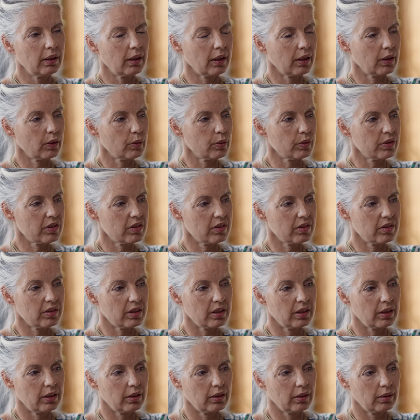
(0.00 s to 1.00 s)
I could
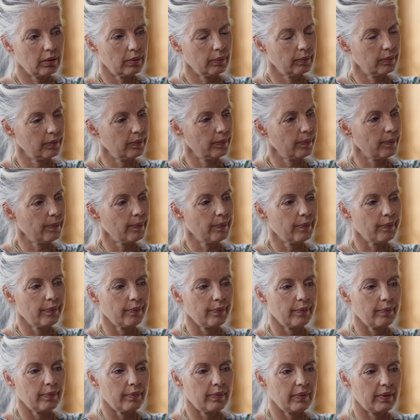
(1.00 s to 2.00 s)
see
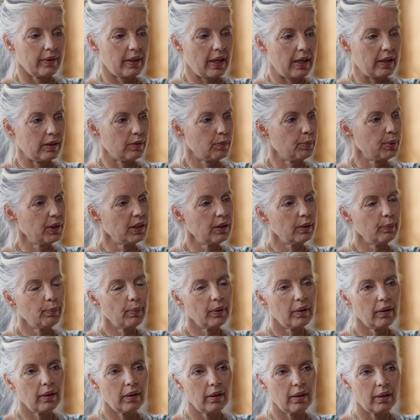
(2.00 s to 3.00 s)
dead
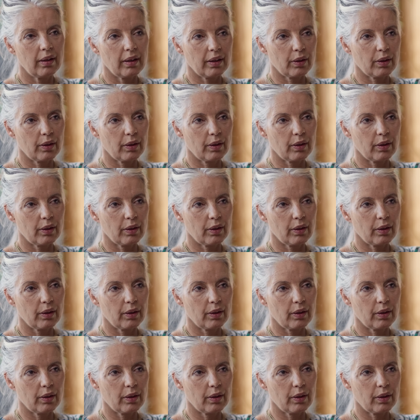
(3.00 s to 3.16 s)
people.